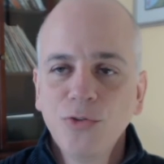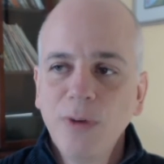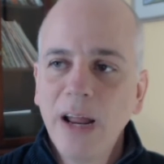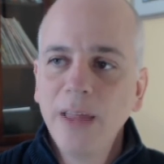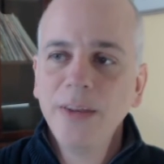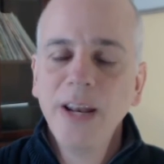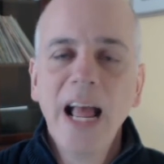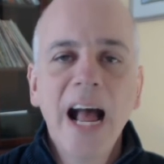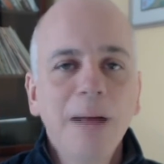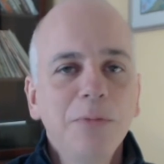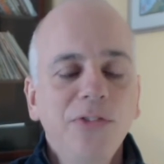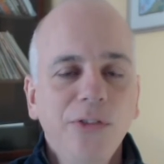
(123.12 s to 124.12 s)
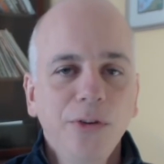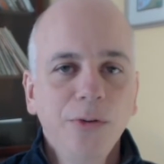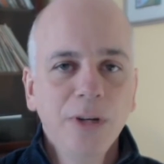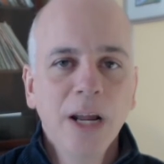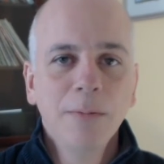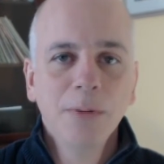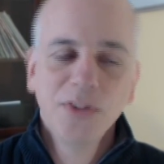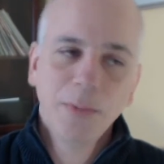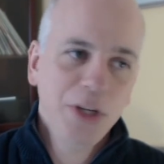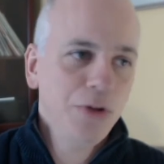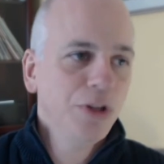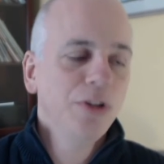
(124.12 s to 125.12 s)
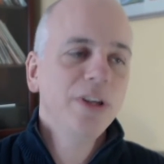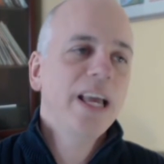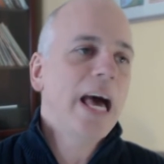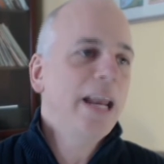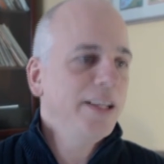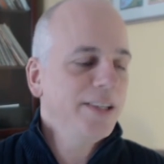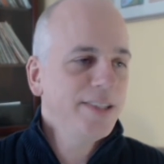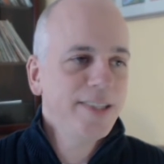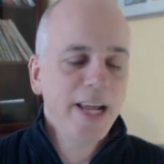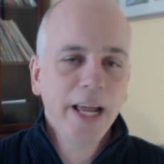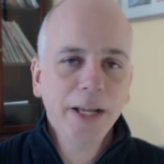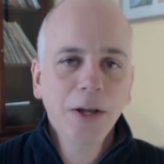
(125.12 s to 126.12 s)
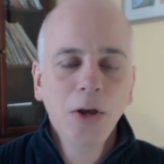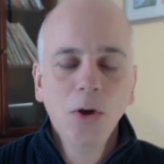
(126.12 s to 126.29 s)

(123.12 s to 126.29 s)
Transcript: rather than absolute numbers, I mean, you could look at it and say,